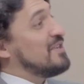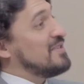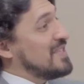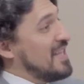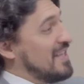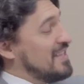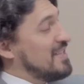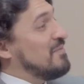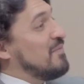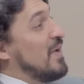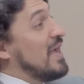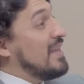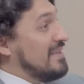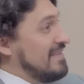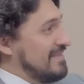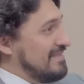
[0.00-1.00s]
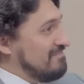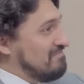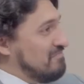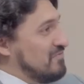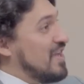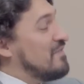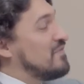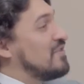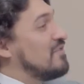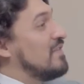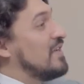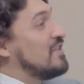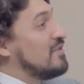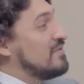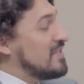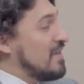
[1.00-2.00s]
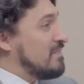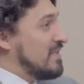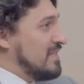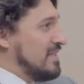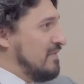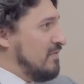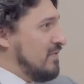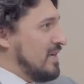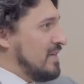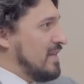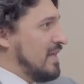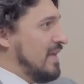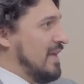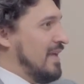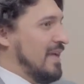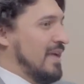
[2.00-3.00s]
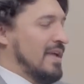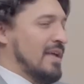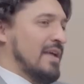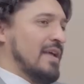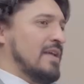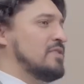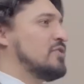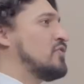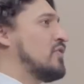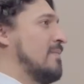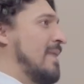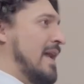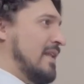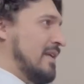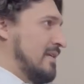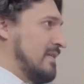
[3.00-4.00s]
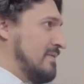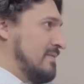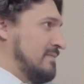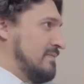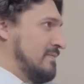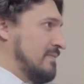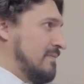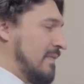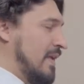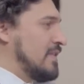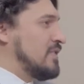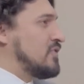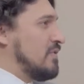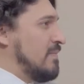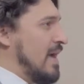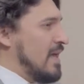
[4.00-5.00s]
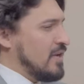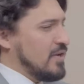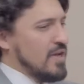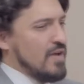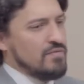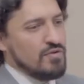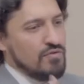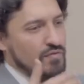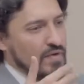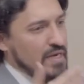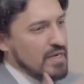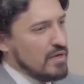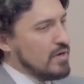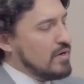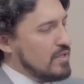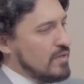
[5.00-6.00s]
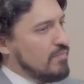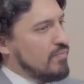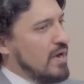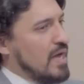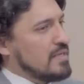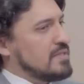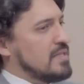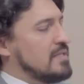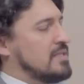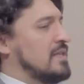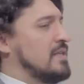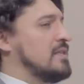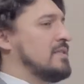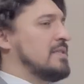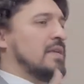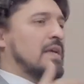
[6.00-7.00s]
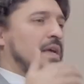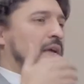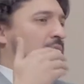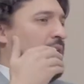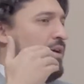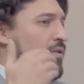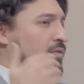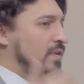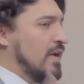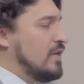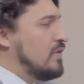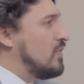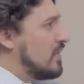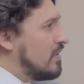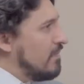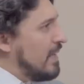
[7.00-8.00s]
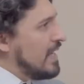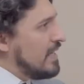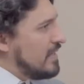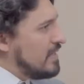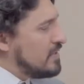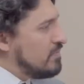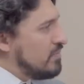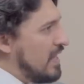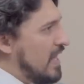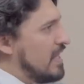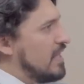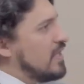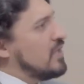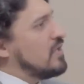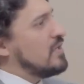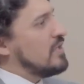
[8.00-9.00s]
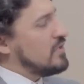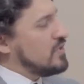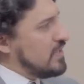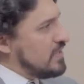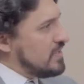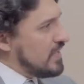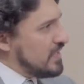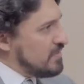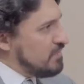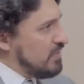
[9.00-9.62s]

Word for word: you're telling them, wait, you have to redo something different, it's traumatic. It's traumatic. You have to relearn the processes, redo your maintenance planning, your logistics